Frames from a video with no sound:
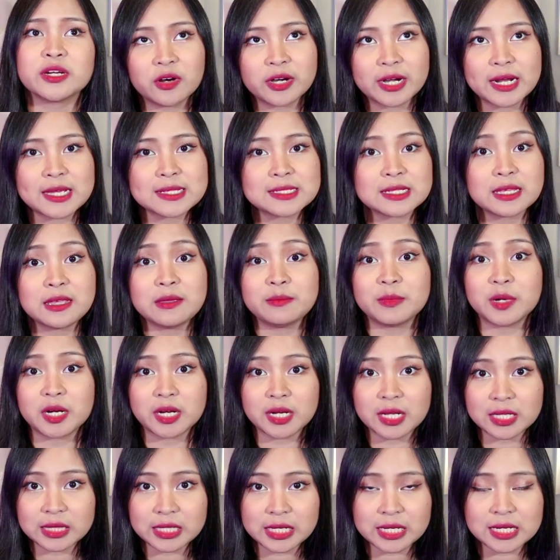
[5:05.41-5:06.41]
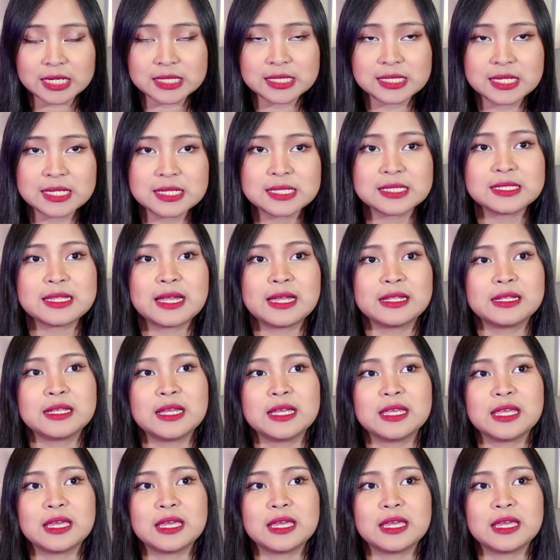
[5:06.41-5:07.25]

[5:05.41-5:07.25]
or as a marketing assistant,